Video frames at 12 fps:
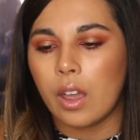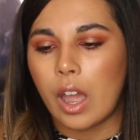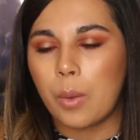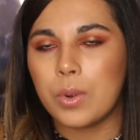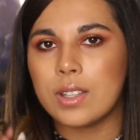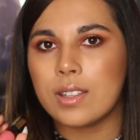
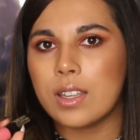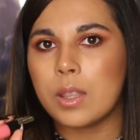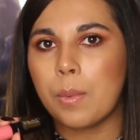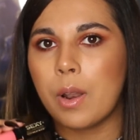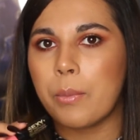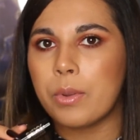I wouldn't say
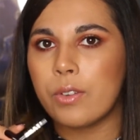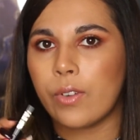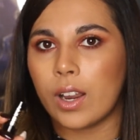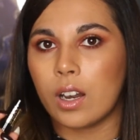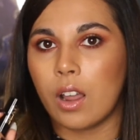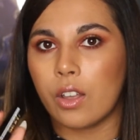the plumping
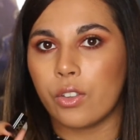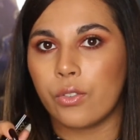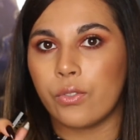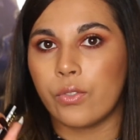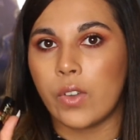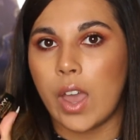effect lasts
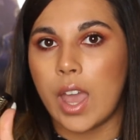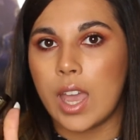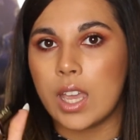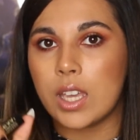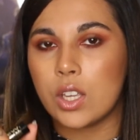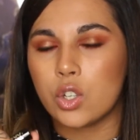for
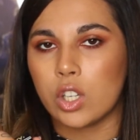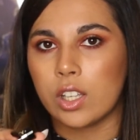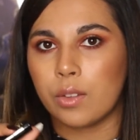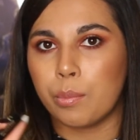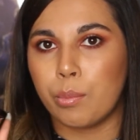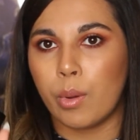
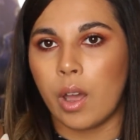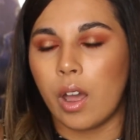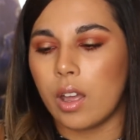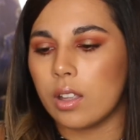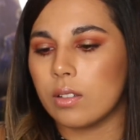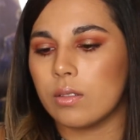ages,
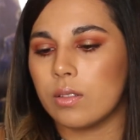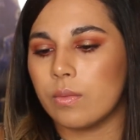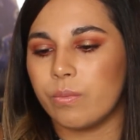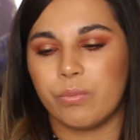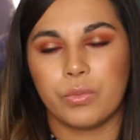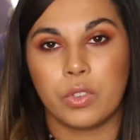but
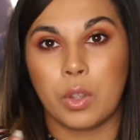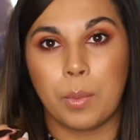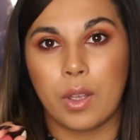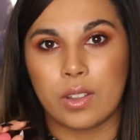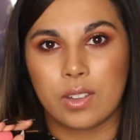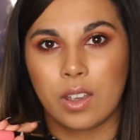to
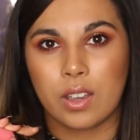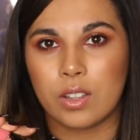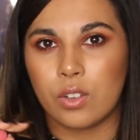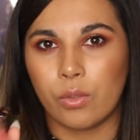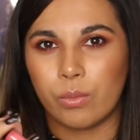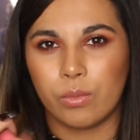be honest, I
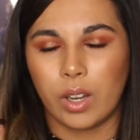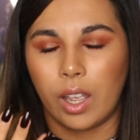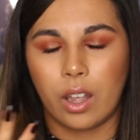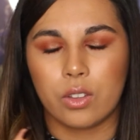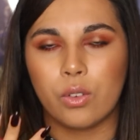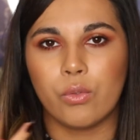
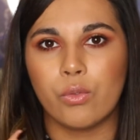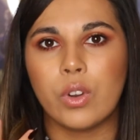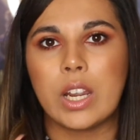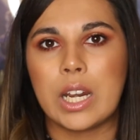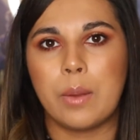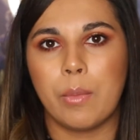don't
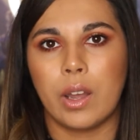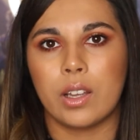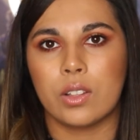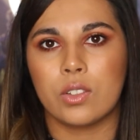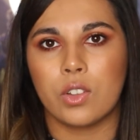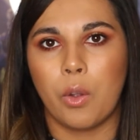really
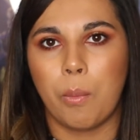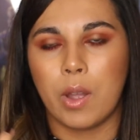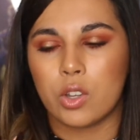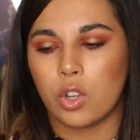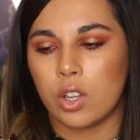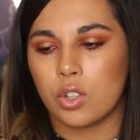mind so
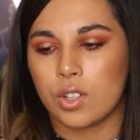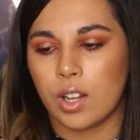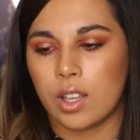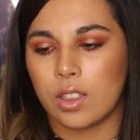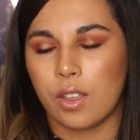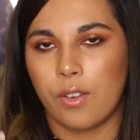much. I just
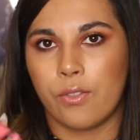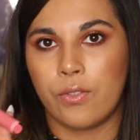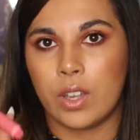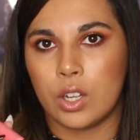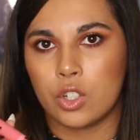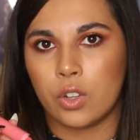like the
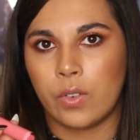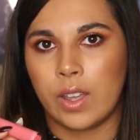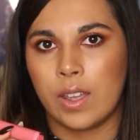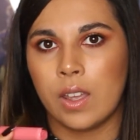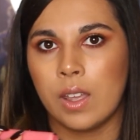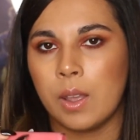finish of
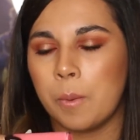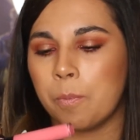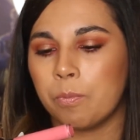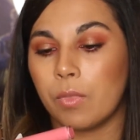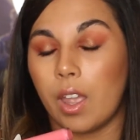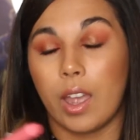it,
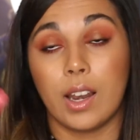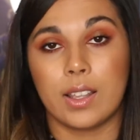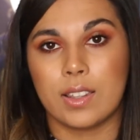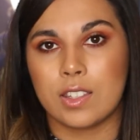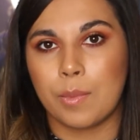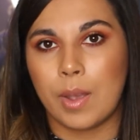I
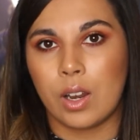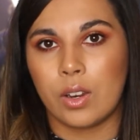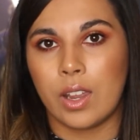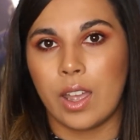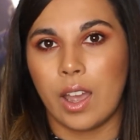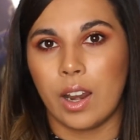like the smell
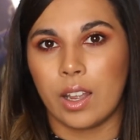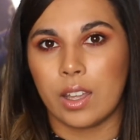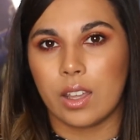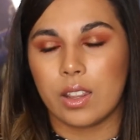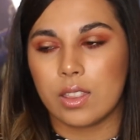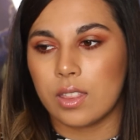on it, I
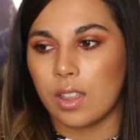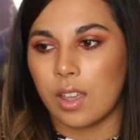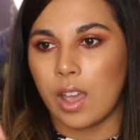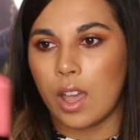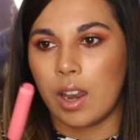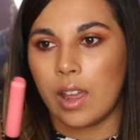like the
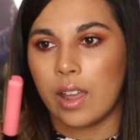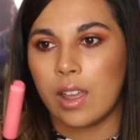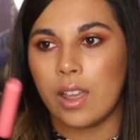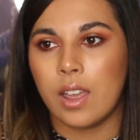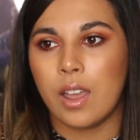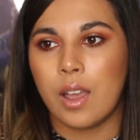colour,
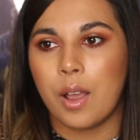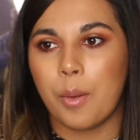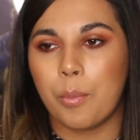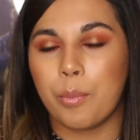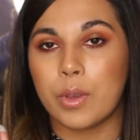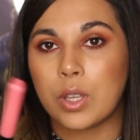
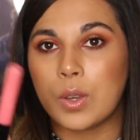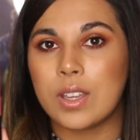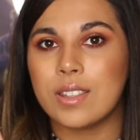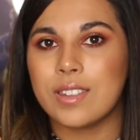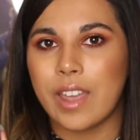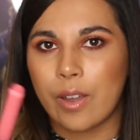but you
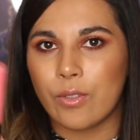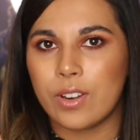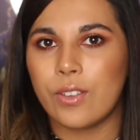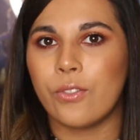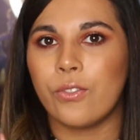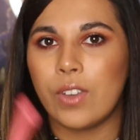can
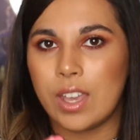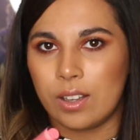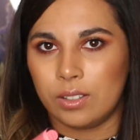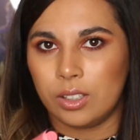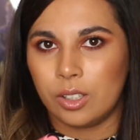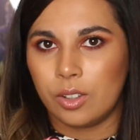definitely
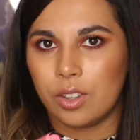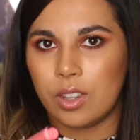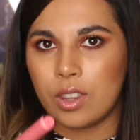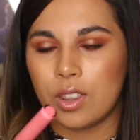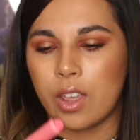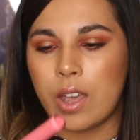feel
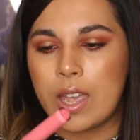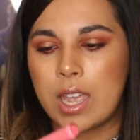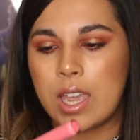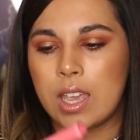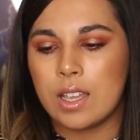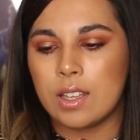that
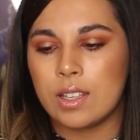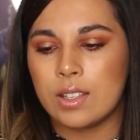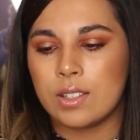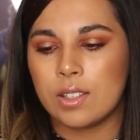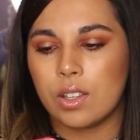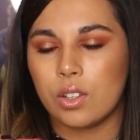it
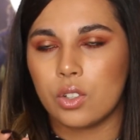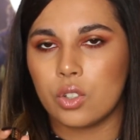is